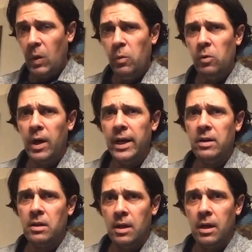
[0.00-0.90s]

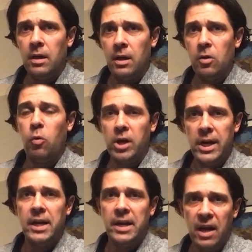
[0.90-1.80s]
requires a
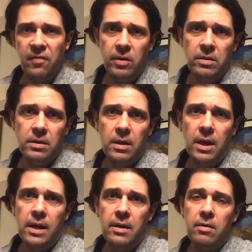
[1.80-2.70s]
coordinated effort
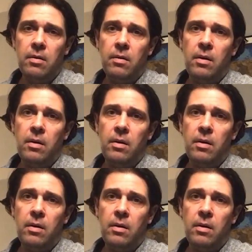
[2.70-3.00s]
on